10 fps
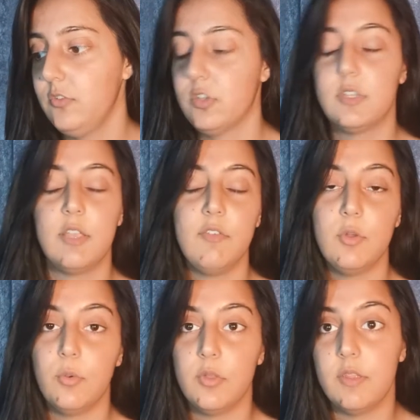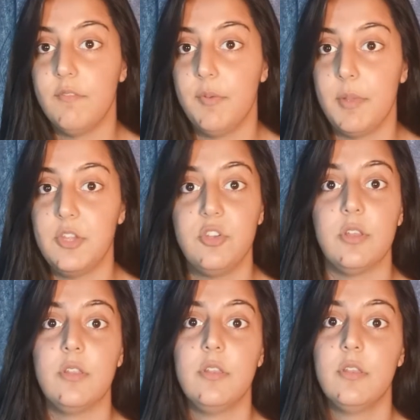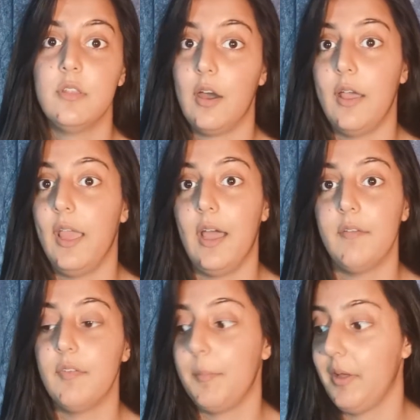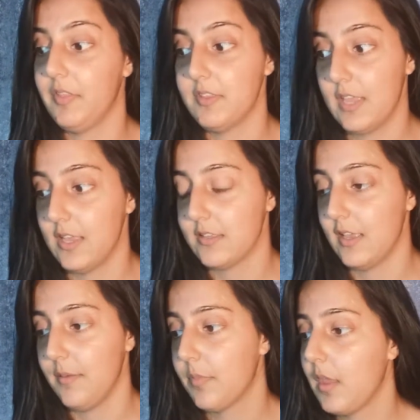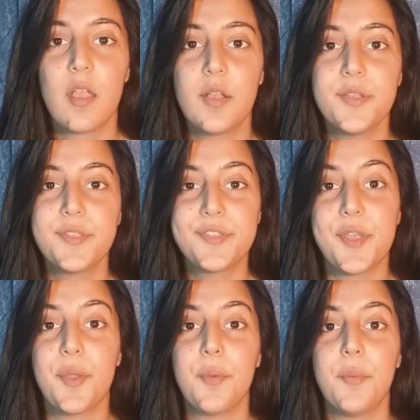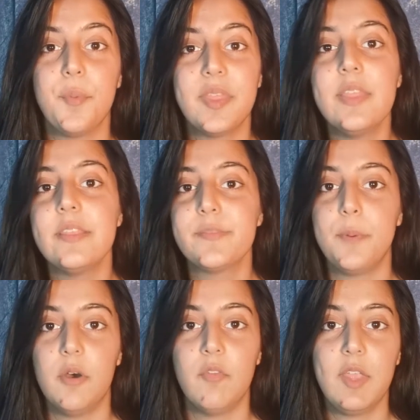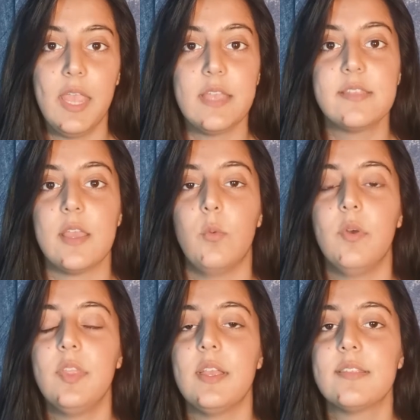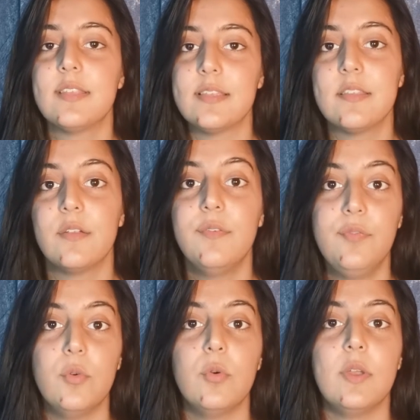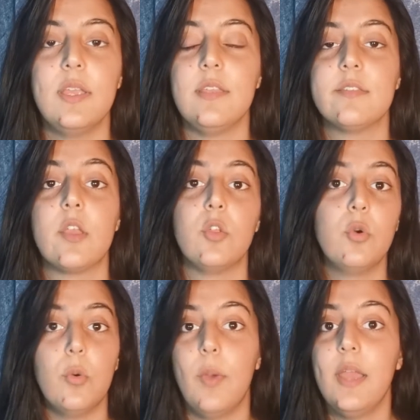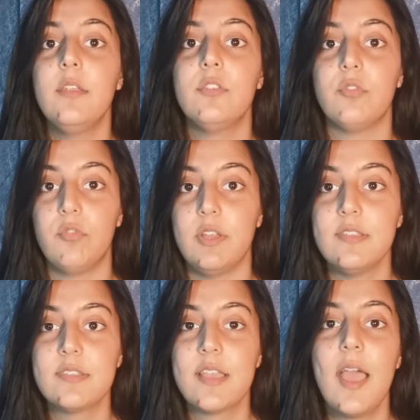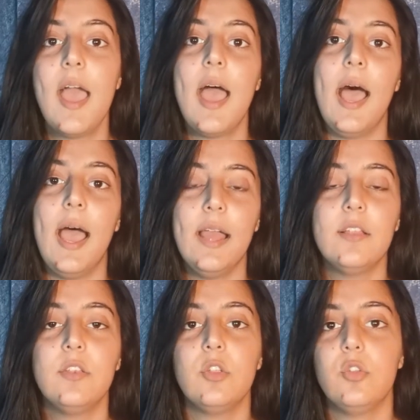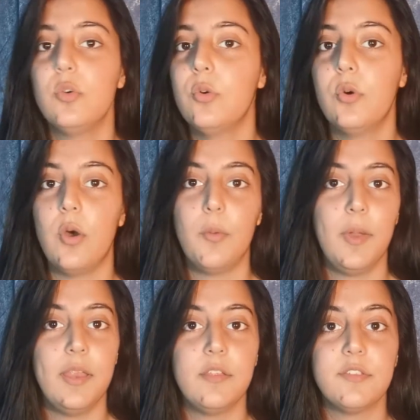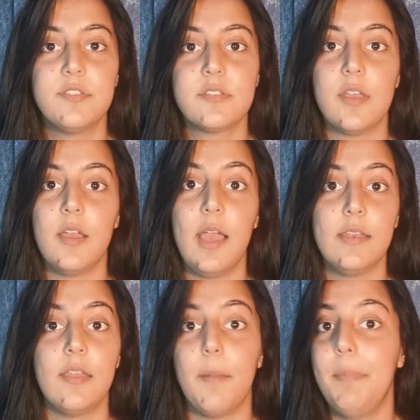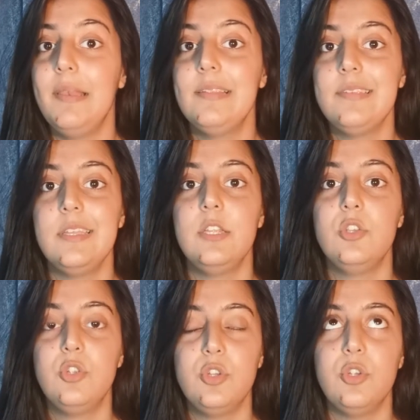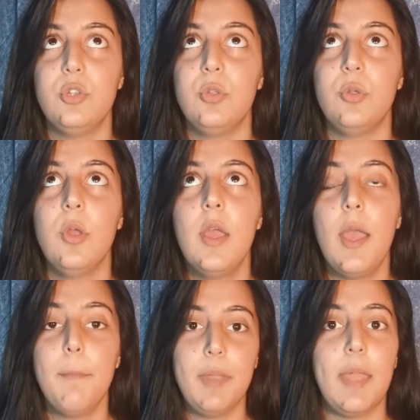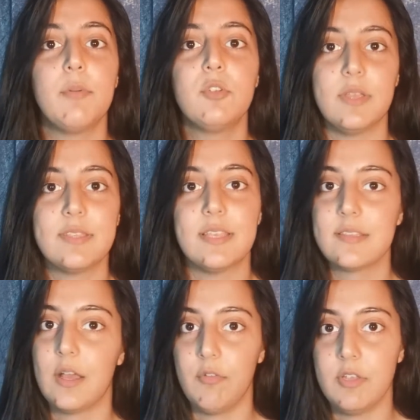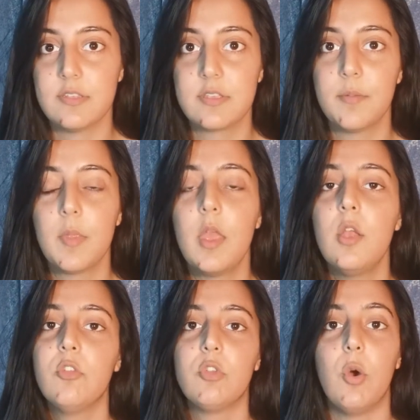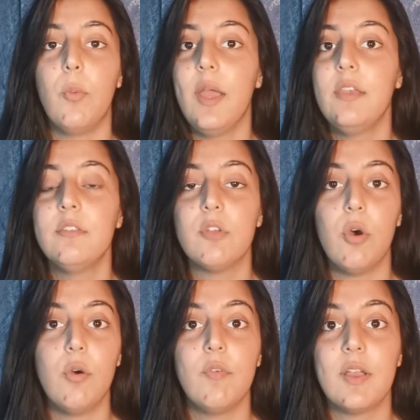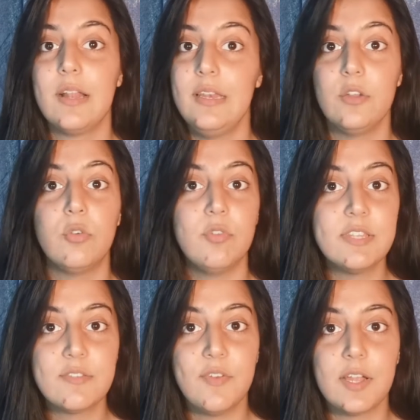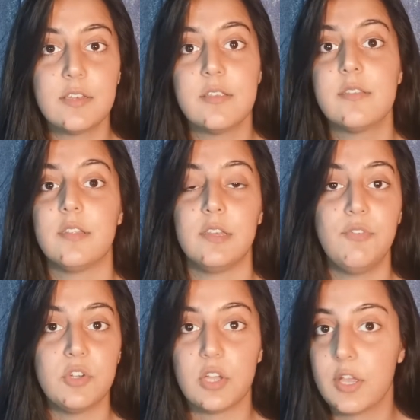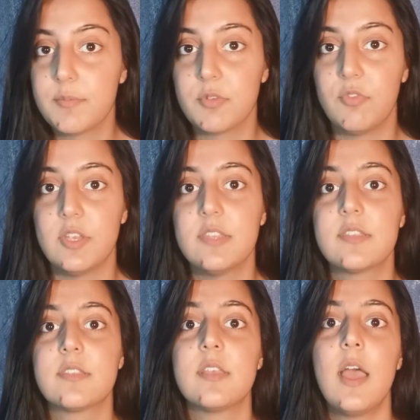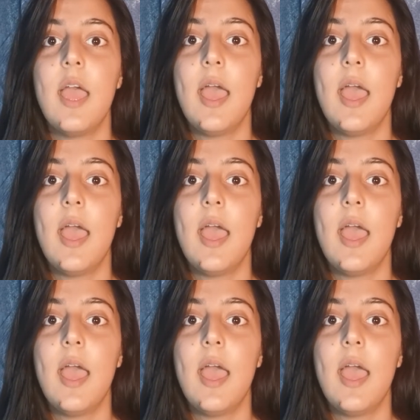just to give you all the information that I have about this KSA. So within this part of the KSA, what they're assessing for is your awareness of risk and your awareness and ability to be able to assess that risk. So awareness of clinical risk factors, the different types of risks,